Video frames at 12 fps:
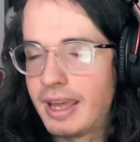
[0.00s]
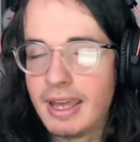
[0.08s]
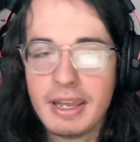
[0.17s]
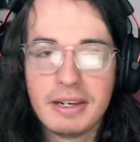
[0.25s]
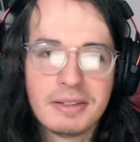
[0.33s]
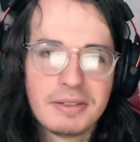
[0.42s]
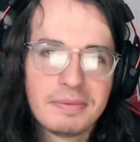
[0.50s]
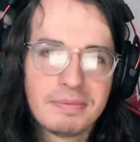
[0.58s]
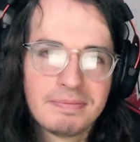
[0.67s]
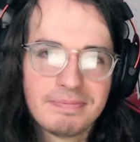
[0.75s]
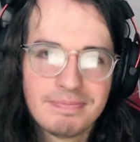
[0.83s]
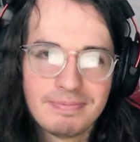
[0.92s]
And
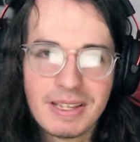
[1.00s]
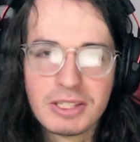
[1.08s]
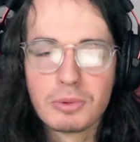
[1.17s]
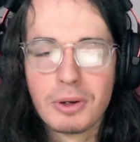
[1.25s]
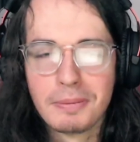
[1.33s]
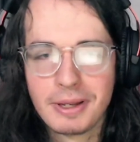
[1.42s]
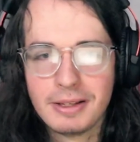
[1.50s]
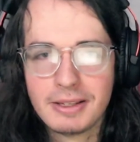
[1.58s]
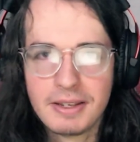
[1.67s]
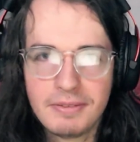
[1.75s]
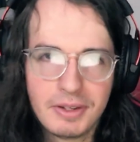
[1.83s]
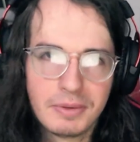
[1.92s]
that's where I'm going to
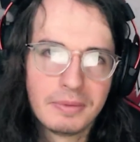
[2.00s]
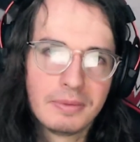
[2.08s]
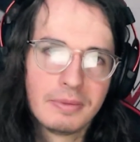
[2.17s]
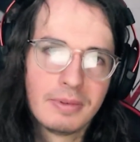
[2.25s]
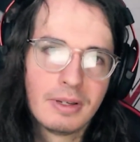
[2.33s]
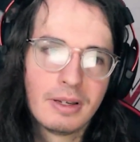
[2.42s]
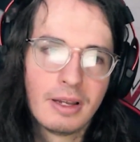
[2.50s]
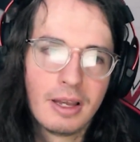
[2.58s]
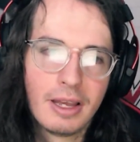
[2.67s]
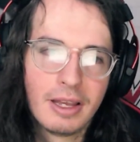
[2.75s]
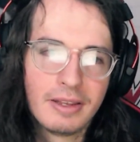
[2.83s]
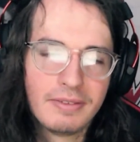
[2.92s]
leave you.
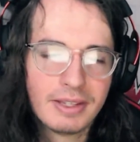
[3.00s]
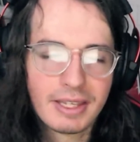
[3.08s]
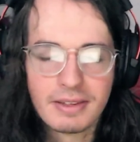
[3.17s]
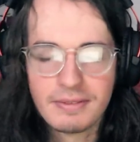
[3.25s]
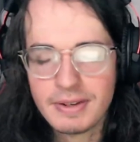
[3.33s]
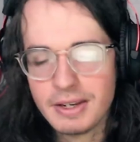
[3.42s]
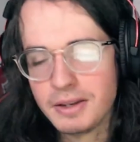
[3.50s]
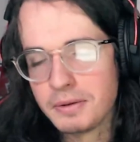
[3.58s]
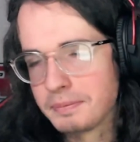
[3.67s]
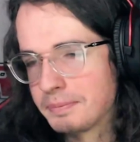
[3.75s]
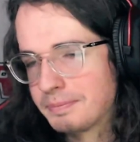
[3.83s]
If you like the video,